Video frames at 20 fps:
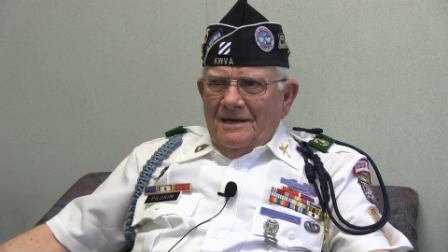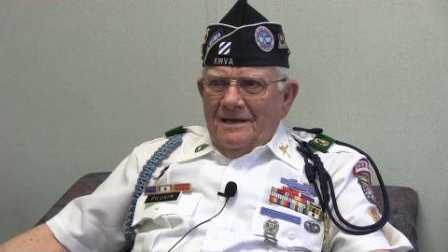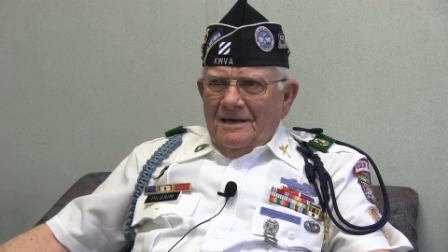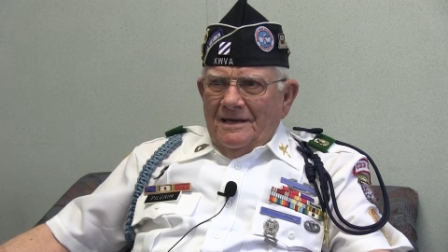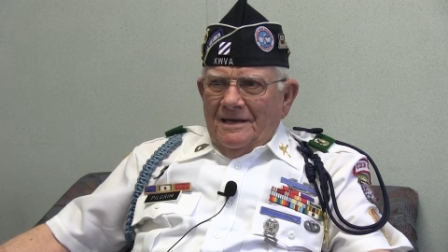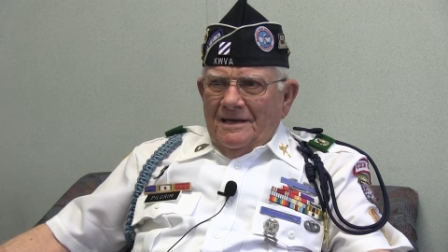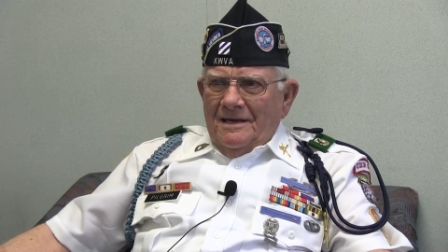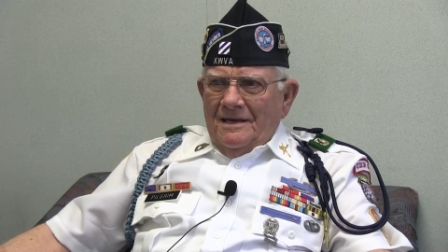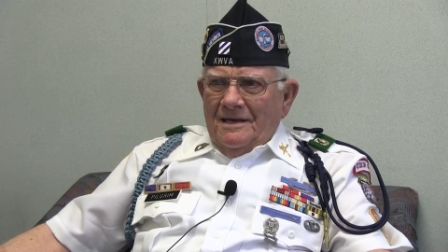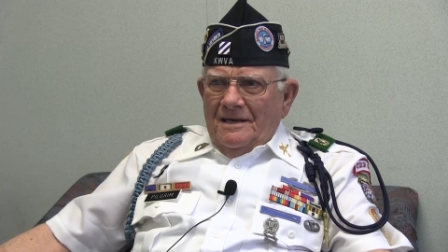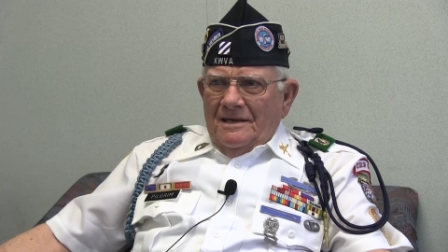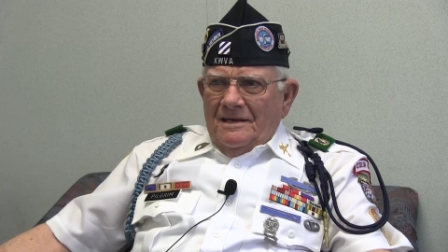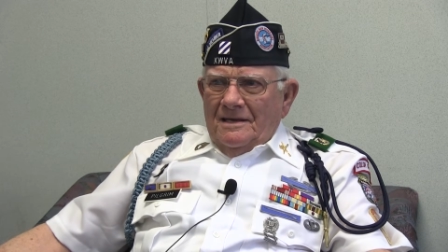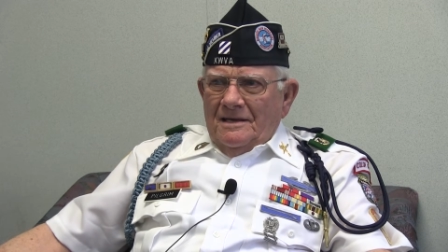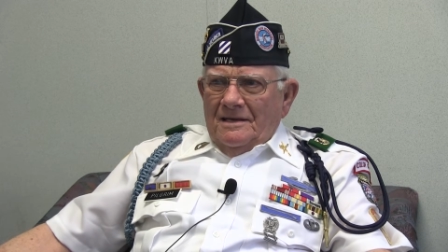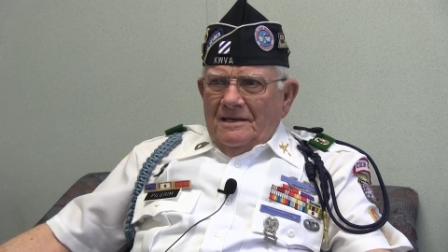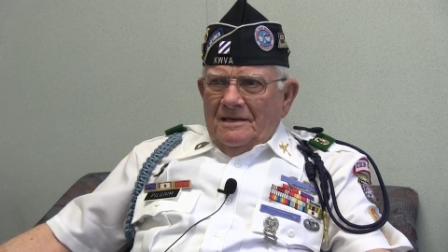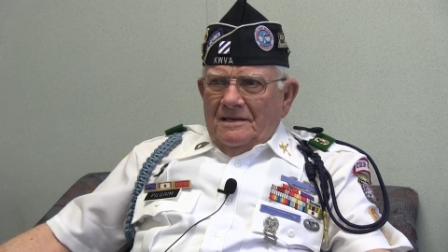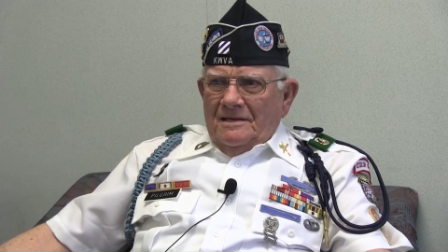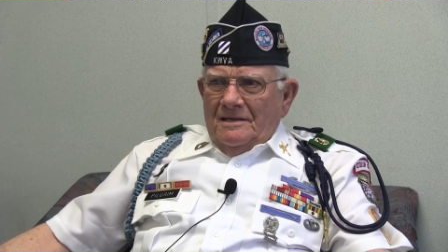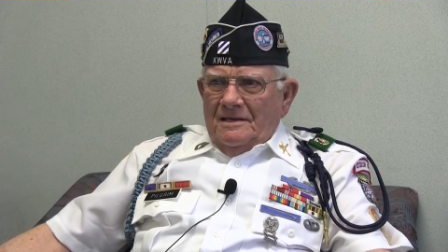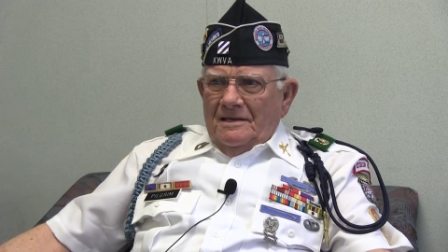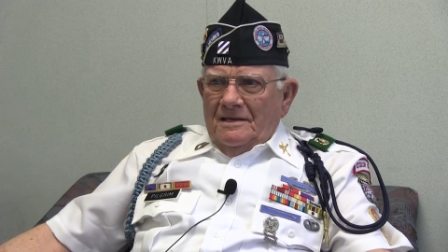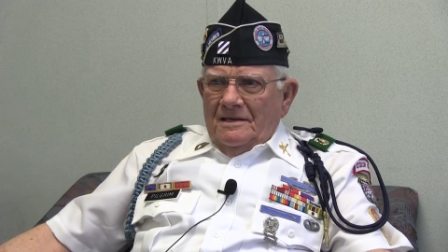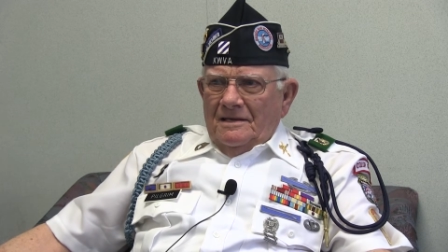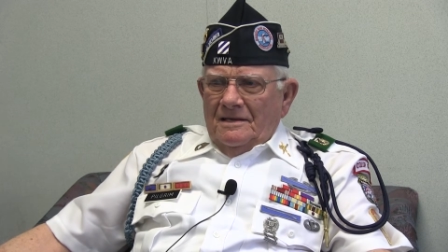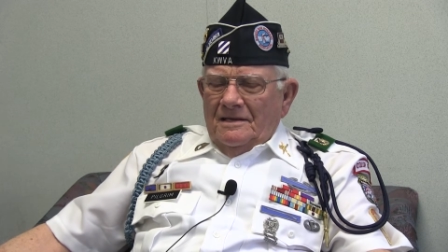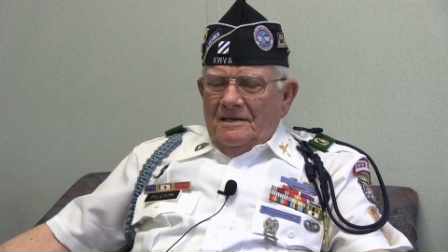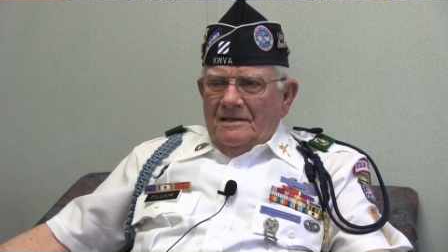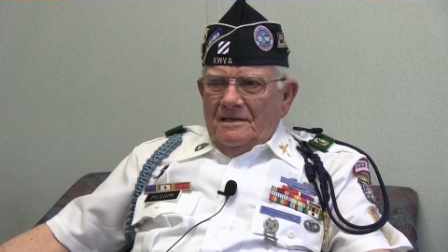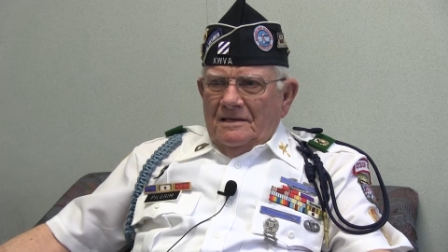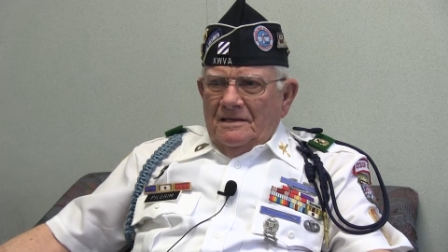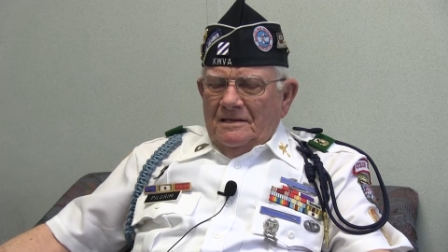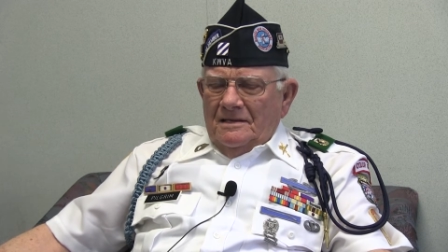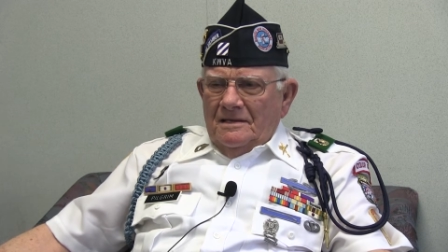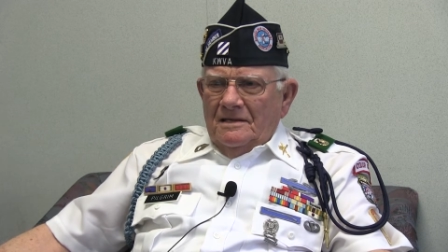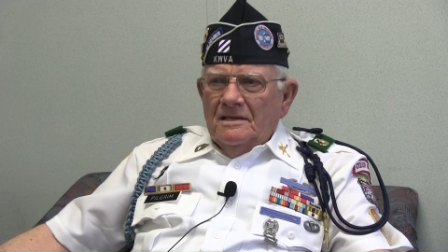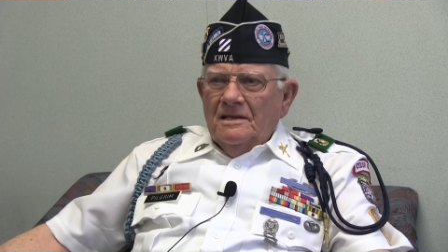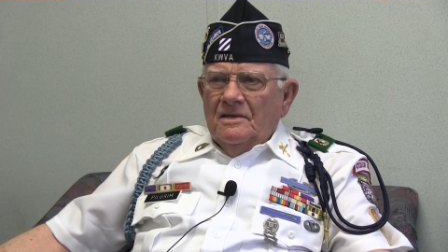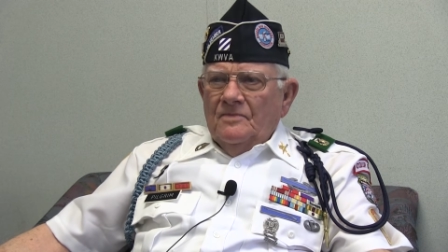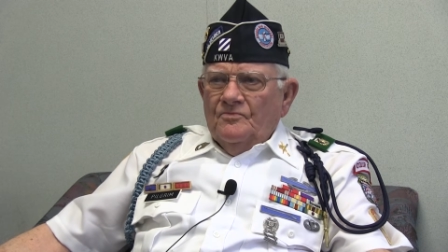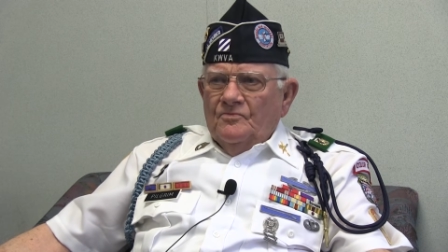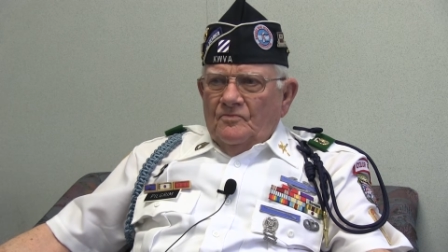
How was it? Daegu or any